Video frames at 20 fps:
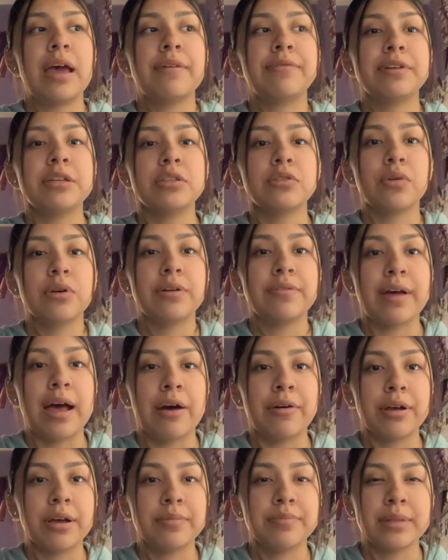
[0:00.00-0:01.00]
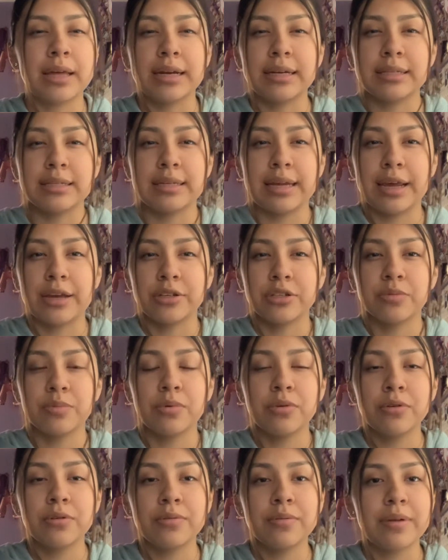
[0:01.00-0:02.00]
sort of outcome that is
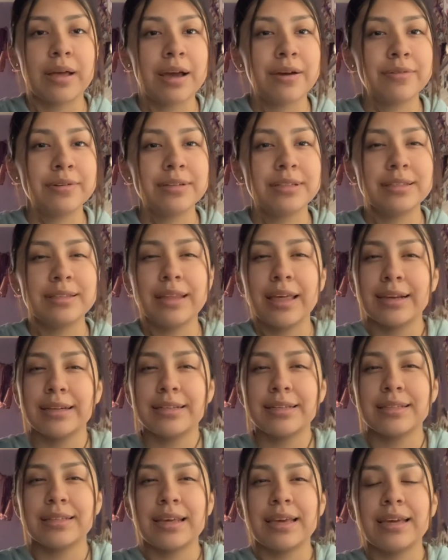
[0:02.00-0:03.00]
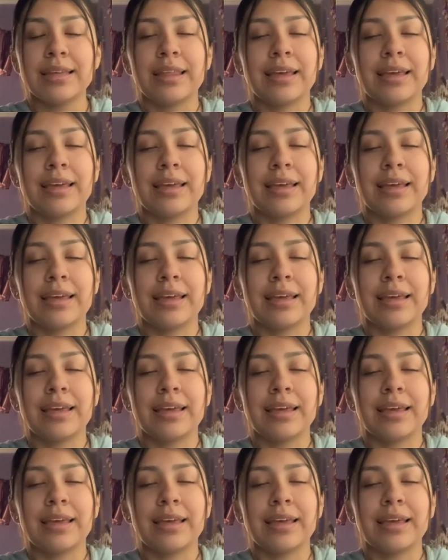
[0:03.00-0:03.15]
tangible, I would like to say.